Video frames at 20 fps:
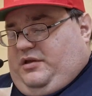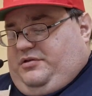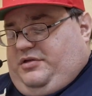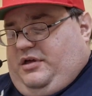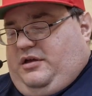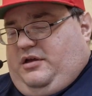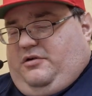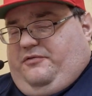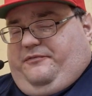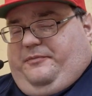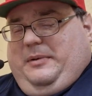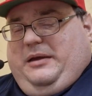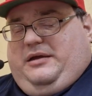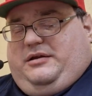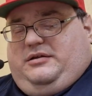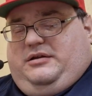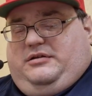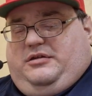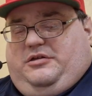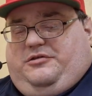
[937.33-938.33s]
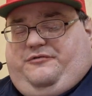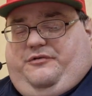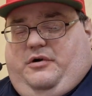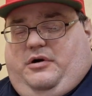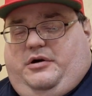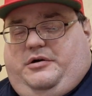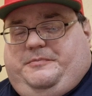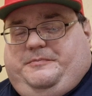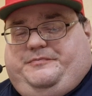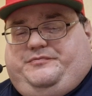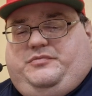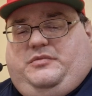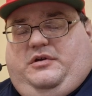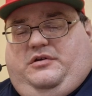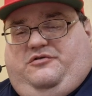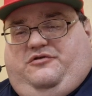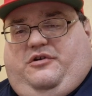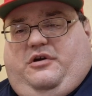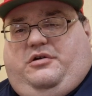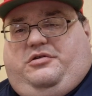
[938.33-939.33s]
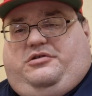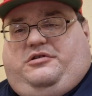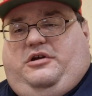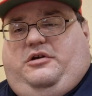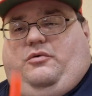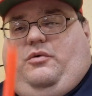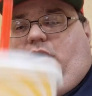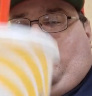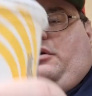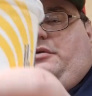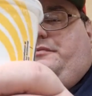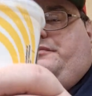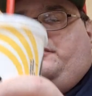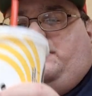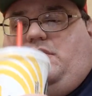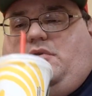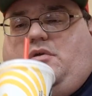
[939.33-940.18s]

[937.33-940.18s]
Thank you for making it this far. Cheers to you all.